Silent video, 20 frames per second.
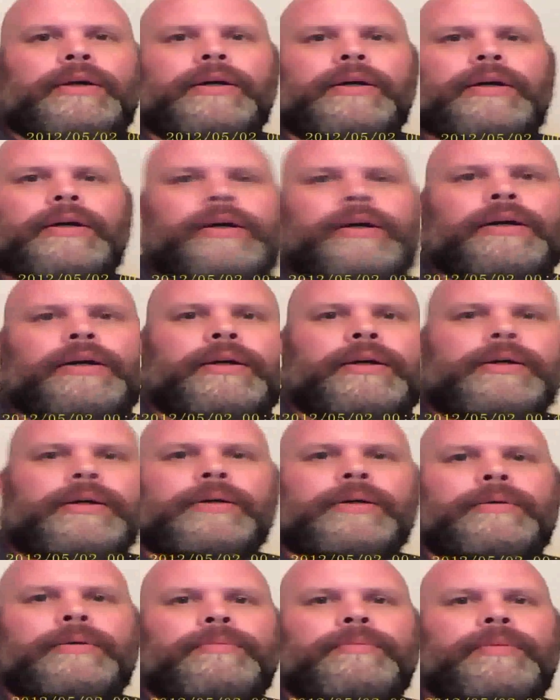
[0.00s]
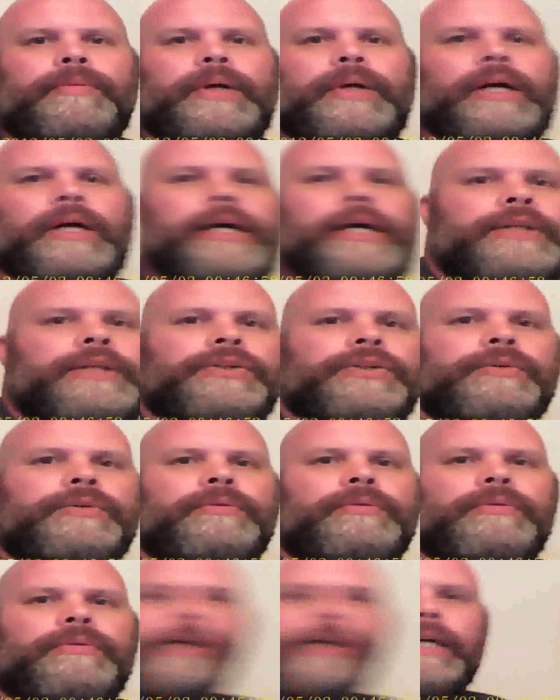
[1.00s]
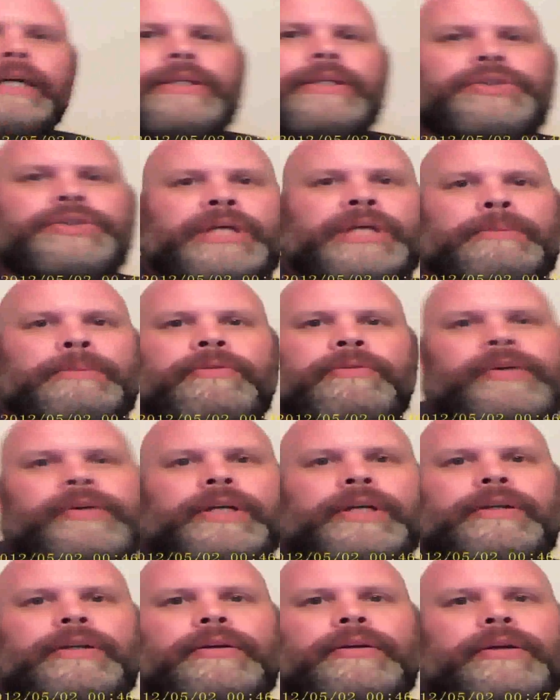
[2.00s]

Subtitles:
I do like the shape of it.